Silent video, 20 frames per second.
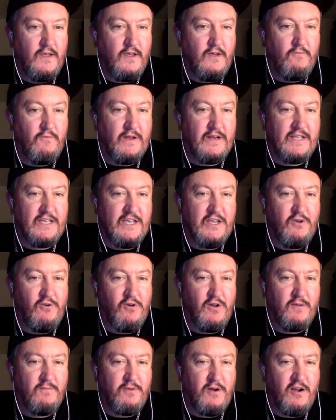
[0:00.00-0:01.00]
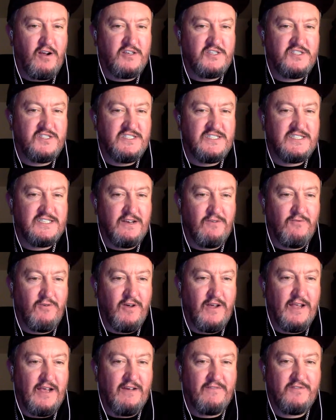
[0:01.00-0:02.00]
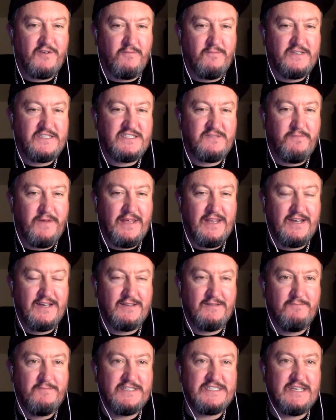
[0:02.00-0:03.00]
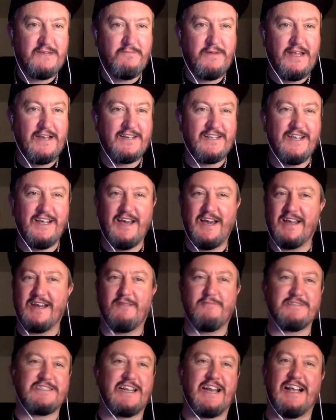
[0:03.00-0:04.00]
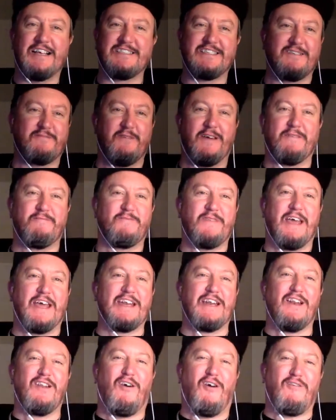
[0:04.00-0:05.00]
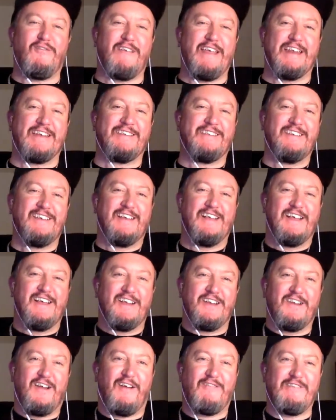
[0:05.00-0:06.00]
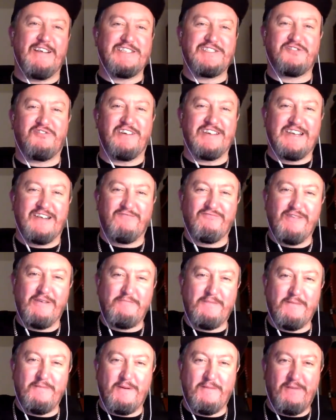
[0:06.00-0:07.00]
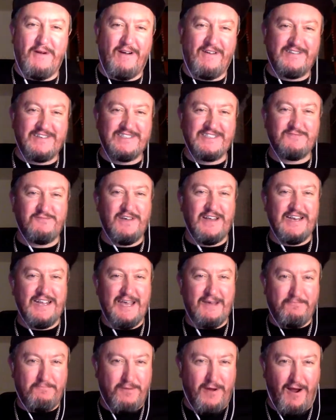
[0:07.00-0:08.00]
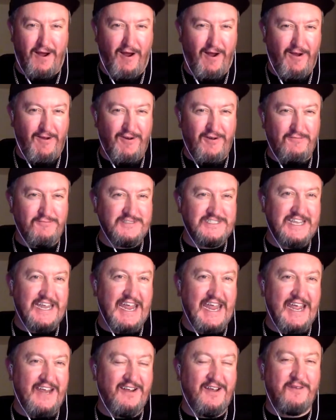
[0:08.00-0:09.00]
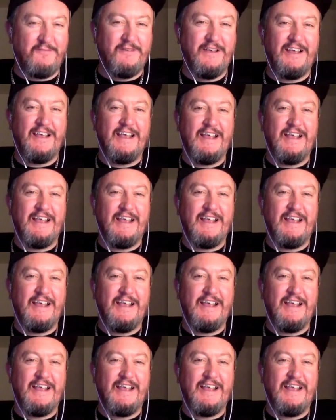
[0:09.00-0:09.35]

When Keown barged Nistelrooy after missing penalty, yeah, that was classic, man. And Lauren tried to rip him apart as well. Yeah, Parler was hating on him.